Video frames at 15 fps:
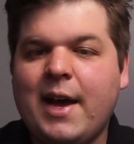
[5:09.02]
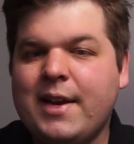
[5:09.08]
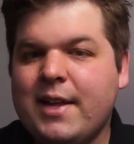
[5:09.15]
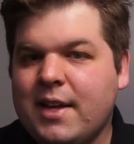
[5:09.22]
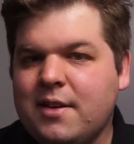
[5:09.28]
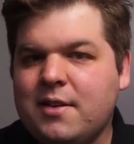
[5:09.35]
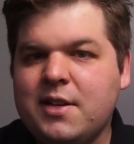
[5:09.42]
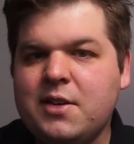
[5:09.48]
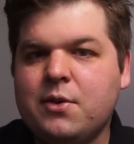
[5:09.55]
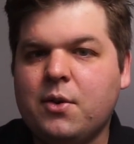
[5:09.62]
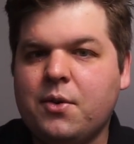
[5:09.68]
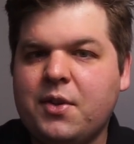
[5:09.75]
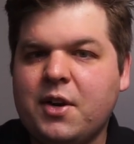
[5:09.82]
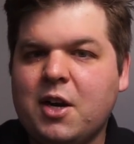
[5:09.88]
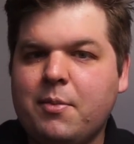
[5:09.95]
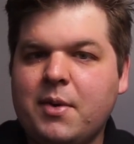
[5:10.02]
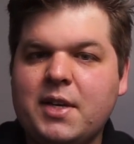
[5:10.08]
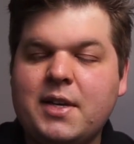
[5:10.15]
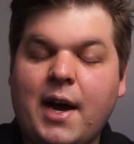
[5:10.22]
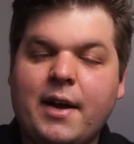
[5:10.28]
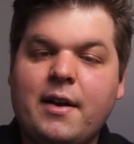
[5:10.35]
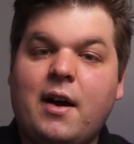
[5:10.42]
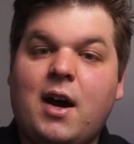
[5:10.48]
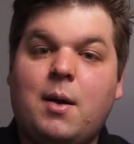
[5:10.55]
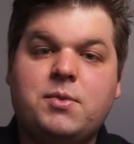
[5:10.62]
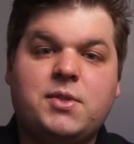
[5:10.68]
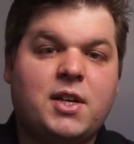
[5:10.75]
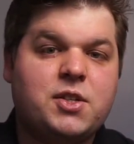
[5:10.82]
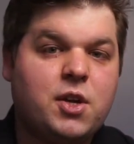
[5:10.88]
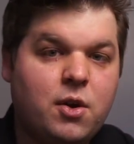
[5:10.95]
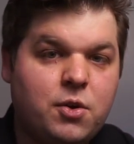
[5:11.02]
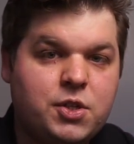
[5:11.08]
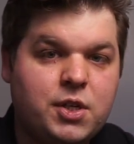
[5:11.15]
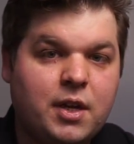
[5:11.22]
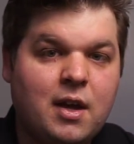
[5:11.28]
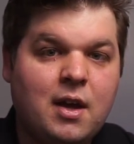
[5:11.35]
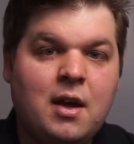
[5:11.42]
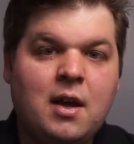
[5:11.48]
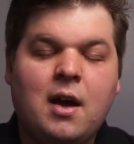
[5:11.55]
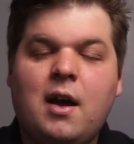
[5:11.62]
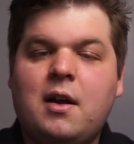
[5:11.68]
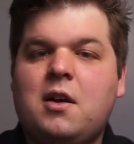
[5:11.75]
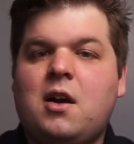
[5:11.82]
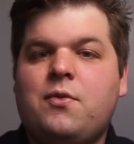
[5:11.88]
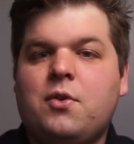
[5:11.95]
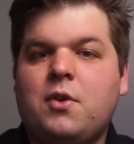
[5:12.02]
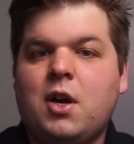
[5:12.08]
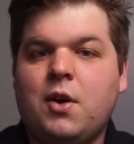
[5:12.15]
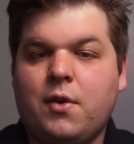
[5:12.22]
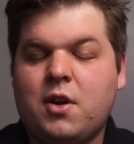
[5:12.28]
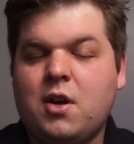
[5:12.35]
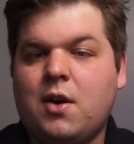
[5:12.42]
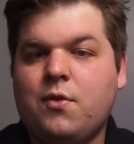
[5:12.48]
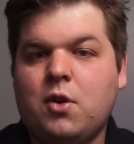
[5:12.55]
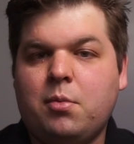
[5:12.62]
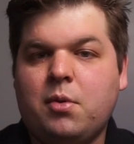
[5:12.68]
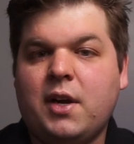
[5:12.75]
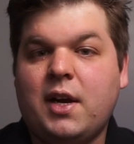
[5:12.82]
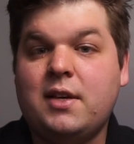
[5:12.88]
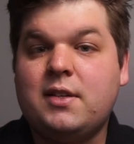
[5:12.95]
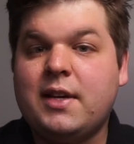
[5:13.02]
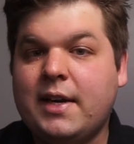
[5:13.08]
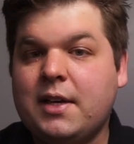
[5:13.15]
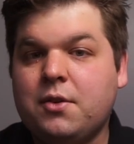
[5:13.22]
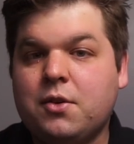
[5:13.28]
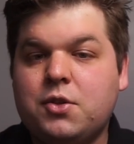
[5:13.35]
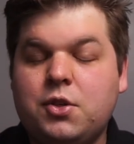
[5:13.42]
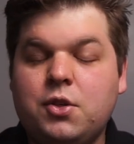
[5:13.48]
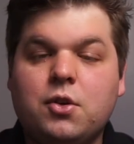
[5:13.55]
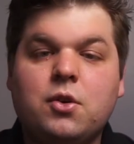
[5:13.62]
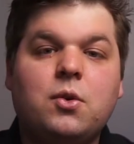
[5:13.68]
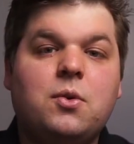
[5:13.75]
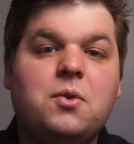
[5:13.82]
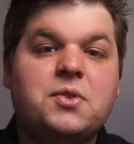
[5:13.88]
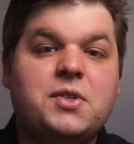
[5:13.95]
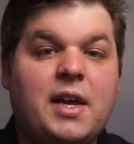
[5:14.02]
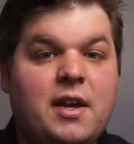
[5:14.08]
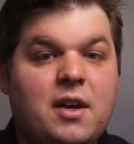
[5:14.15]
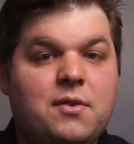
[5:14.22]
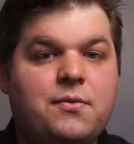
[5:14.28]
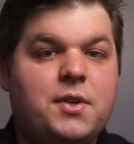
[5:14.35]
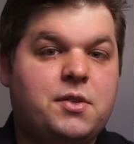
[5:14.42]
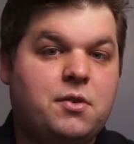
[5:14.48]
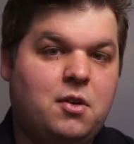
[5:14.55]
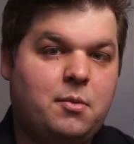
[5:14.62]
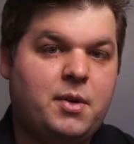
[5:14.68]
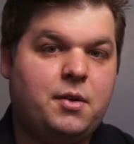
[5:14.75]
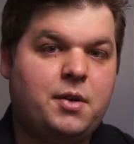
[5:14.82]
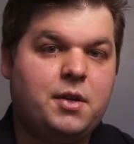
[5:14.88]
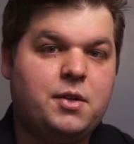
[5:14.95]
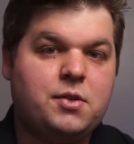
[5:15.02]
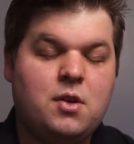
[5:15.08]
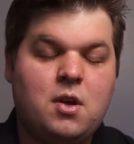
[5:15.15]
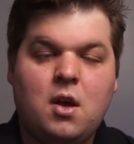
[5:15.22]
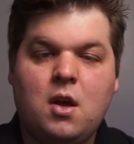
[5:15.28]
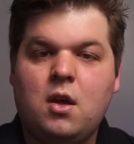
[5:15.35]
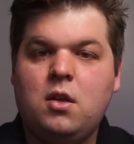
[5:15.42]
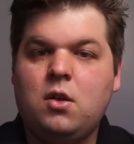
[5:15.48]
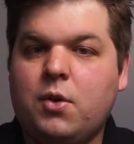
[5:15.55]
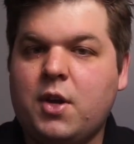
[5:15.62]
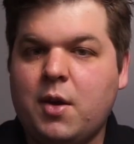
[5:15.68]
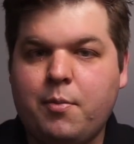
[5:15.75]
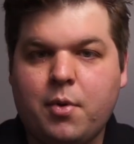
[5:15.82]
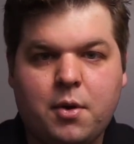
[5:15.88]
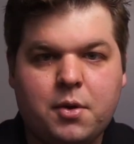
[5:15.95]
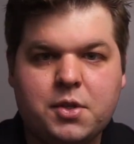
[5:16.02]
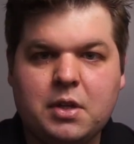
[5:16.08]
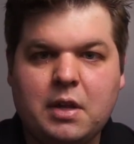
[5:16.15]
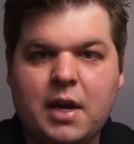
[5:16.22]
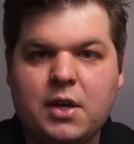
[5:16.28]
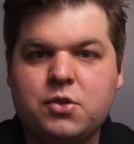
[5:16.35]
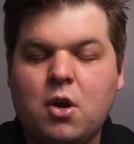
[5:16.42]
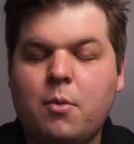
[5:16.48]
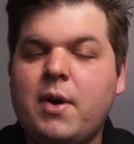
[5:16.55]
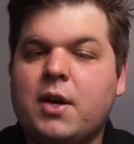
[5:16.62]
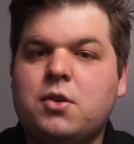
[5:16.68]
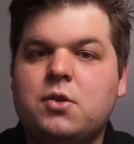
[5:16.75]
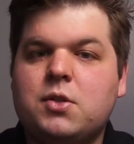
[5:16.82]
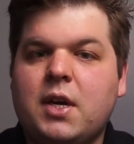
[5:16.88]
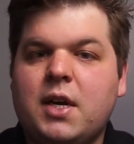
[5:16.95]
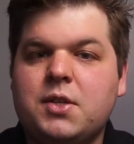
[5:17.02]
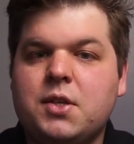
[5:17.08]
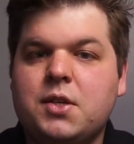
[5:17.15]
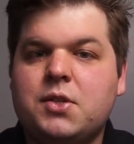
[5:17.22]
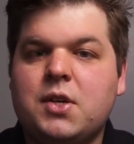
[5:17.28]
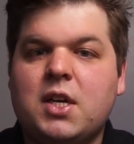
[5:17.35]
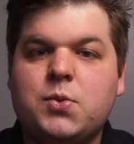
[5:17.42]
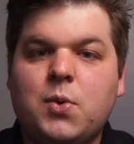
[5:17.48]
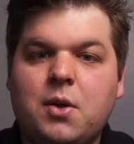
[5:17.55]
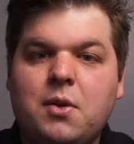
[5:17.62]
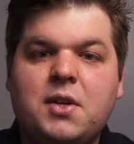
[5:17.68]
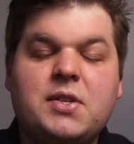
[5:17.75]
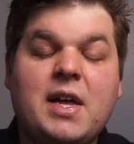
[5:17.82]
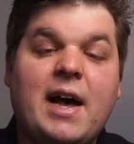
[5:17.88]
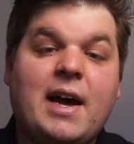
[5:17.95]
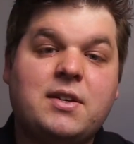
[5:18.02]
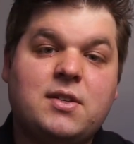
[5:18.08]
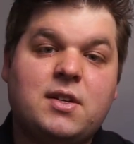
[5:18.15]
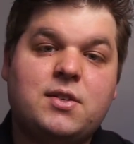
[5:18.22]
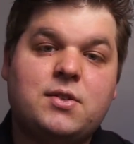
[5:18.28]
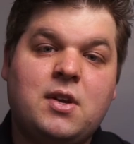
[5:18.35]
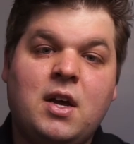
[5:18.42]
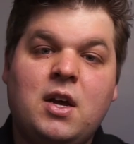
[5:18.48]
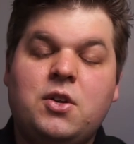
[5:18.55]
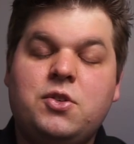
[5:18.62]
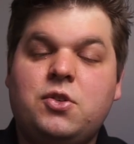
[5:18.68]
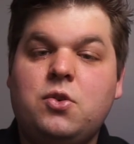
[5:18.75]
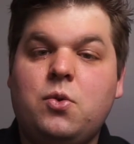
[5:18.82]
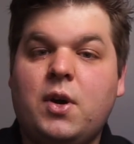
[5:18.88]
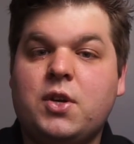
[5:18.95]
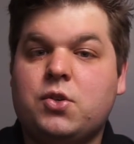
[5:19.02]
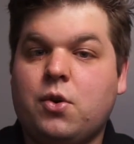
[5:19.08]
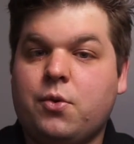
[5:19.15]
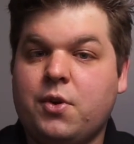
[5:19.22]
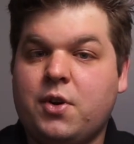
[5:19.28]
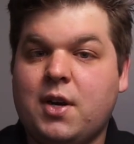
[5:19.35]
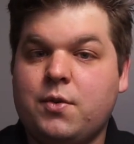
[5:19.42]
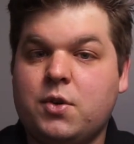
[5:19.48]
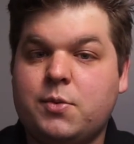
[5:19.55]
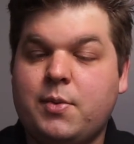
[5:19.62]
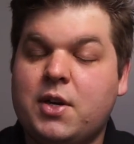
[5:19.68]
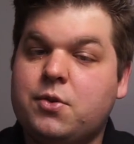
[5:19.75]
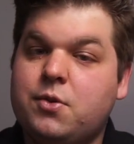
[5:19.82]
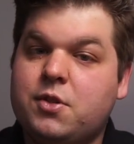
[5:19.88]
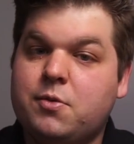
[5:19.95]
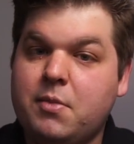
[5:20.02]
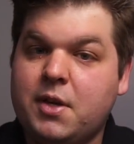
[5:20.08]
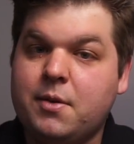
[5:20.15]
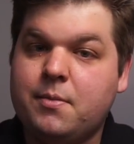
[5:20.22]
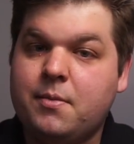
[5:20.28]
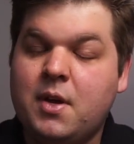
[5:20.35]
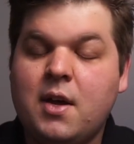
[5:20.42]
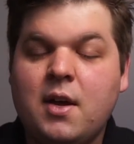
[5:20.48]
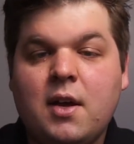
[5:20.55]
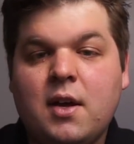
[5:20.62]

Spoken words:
At indieneurotherapy.com/coaching, I offer a recovery plan tailored to your goals and physical abilities. You'll get personalized home exercises as well as access to a stroke recovery specialist, me.